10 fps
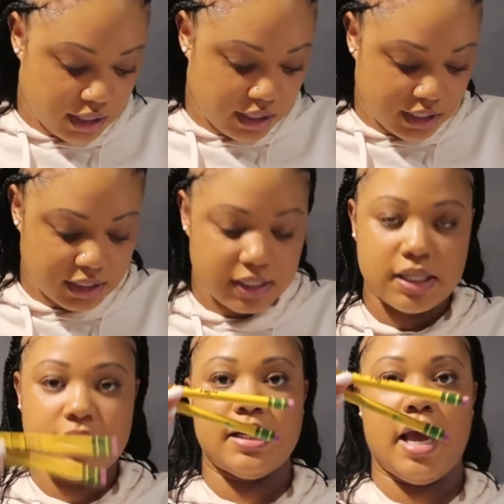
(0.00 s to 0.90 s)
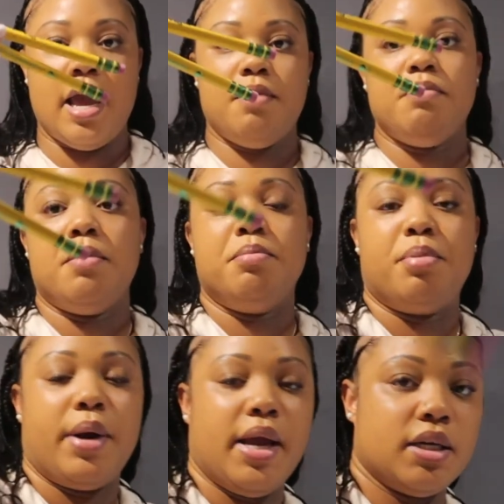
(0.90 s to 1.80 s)
this is the same
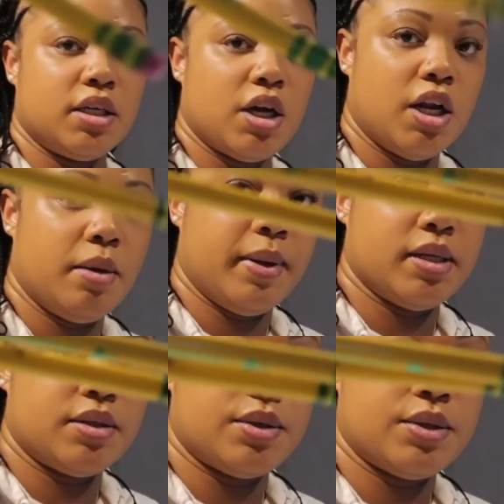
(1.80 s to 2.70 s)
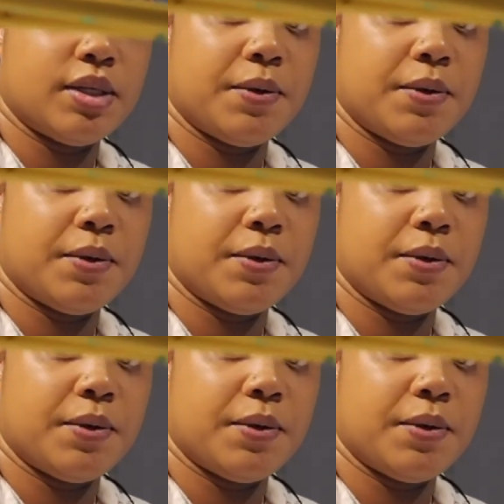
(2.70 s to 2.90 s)
brand color pencils.